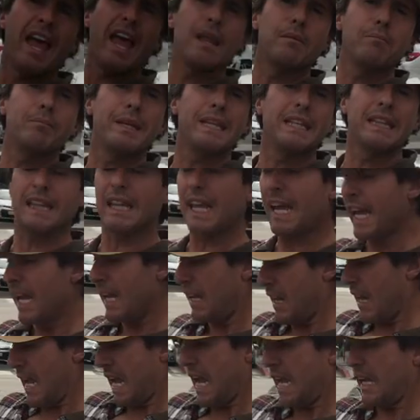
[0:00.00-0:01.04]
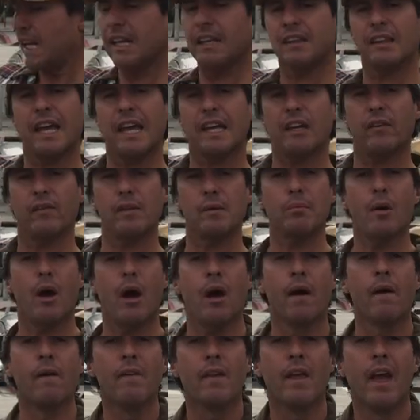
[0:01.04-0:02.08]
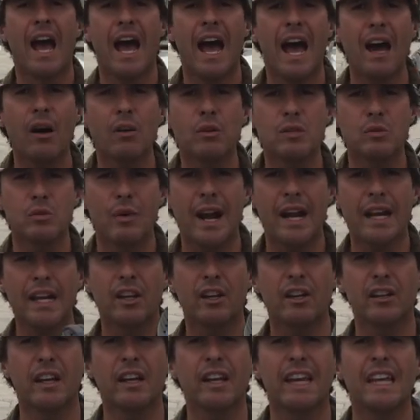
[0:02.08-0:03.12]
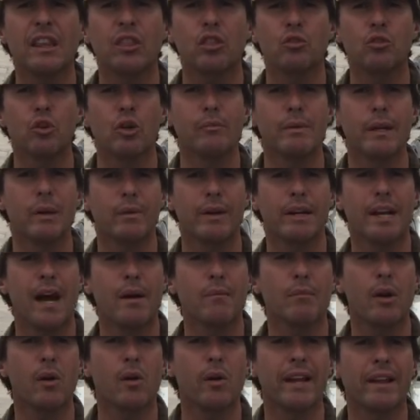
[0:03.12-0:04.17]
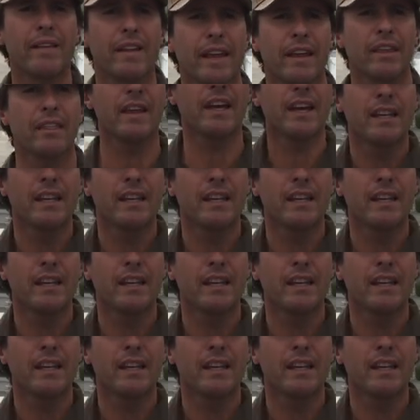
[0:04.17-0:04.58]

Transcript: and be late, hitting late on the ball. How is Roddick going to hit through me when I'm going like